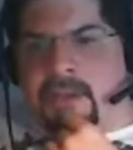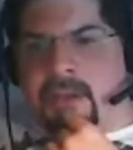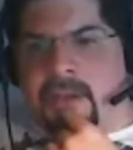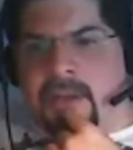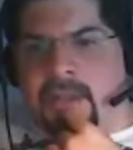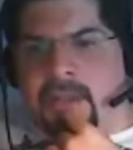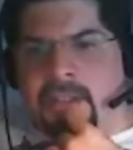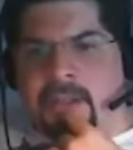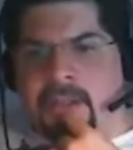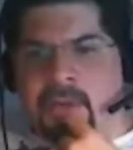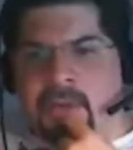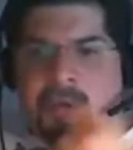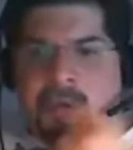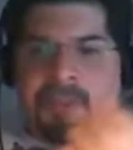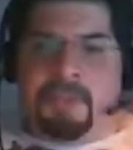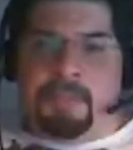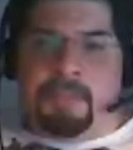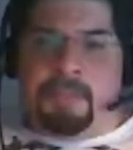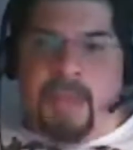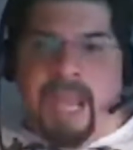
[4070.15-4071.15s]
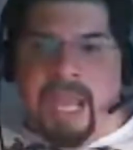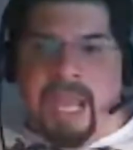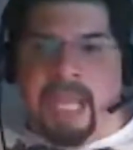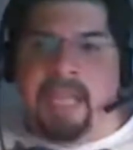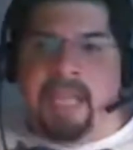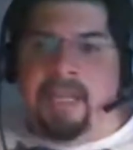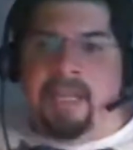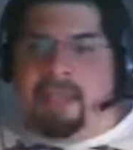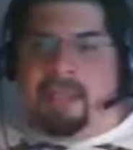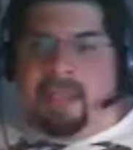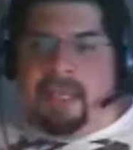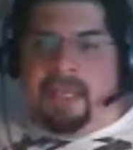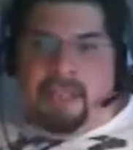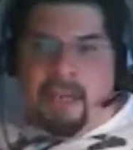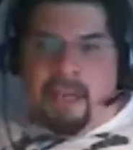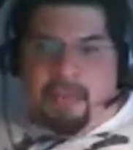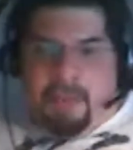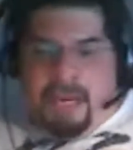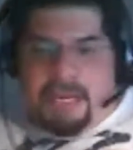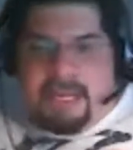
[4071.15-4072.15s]
under Griff's pay, and
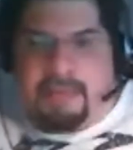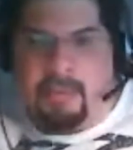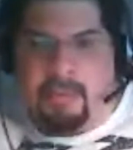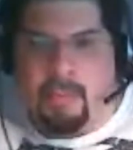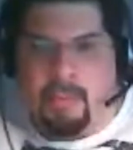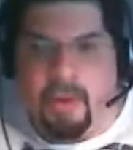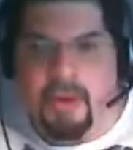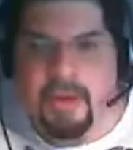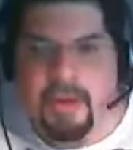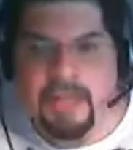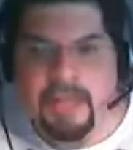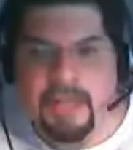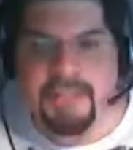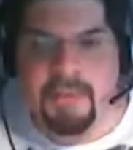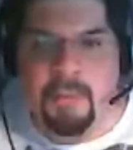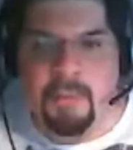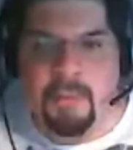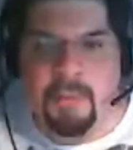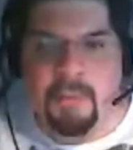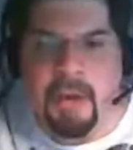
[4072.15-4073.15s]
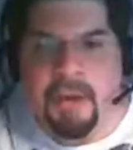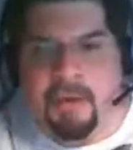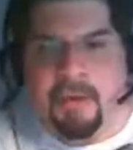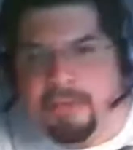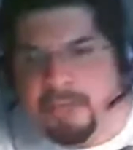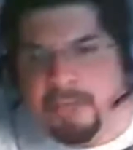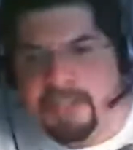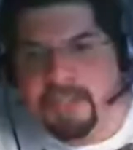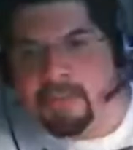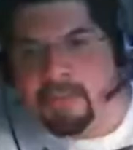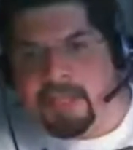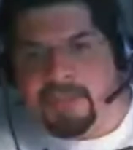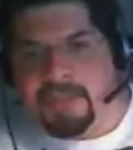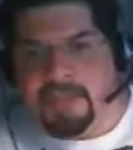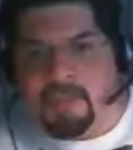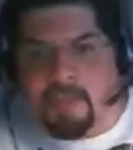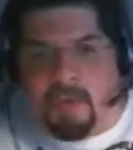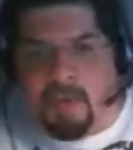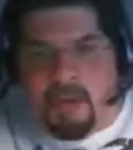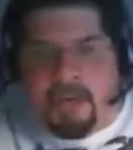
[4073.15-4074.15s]
indirectly the warden is aware of it too
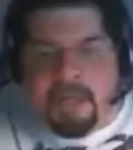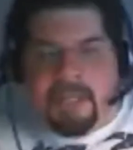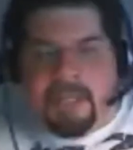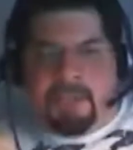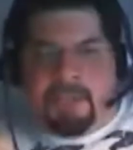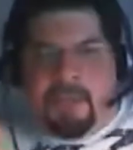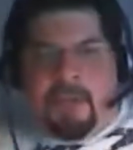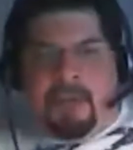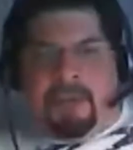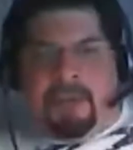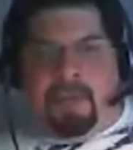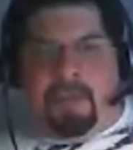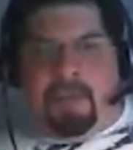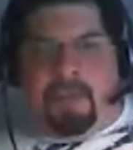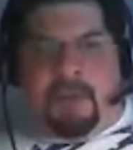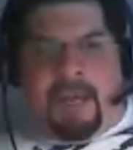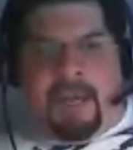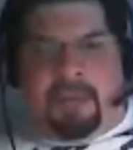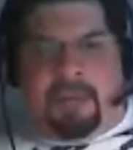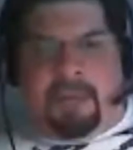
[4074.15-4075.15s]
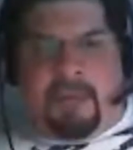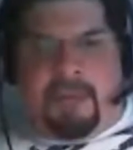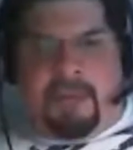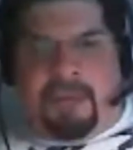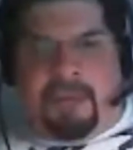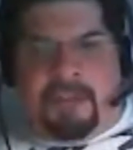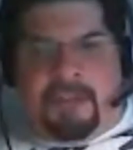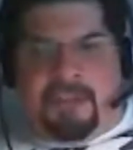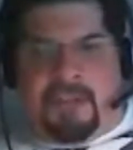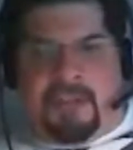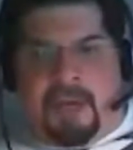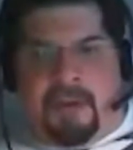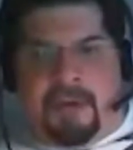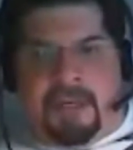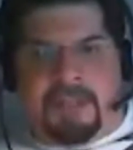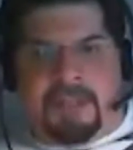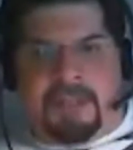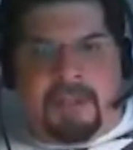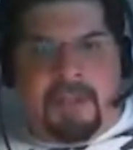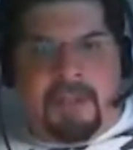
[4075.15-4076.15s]
because the warden is one of the prime beneficiaries.